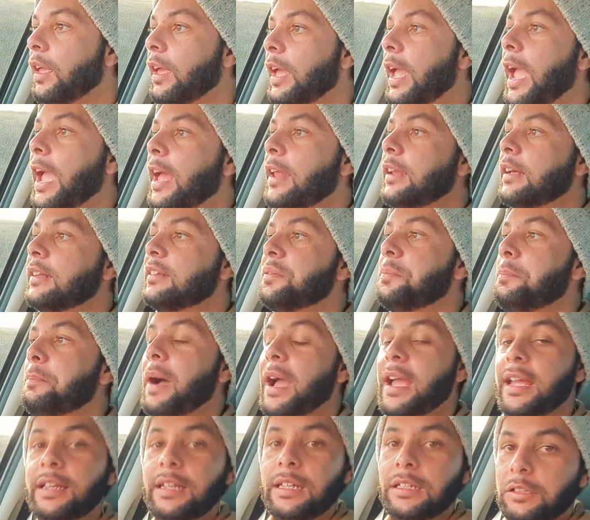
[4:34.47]
and it's
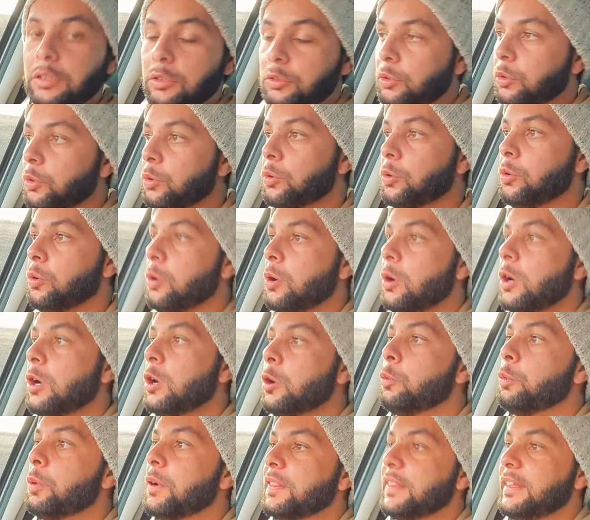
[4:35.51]
mainly to do
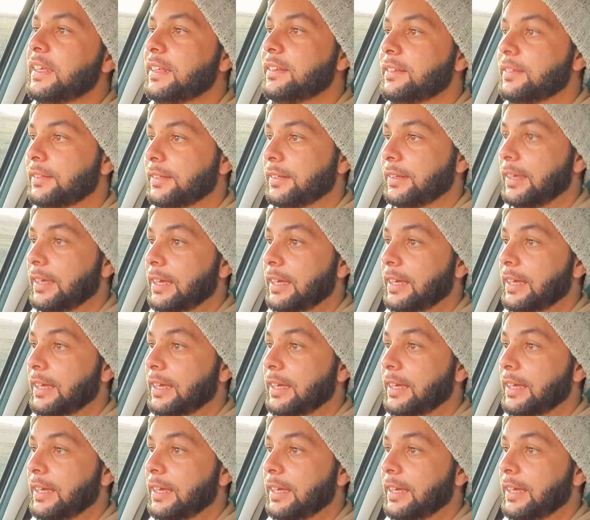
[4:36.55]
with its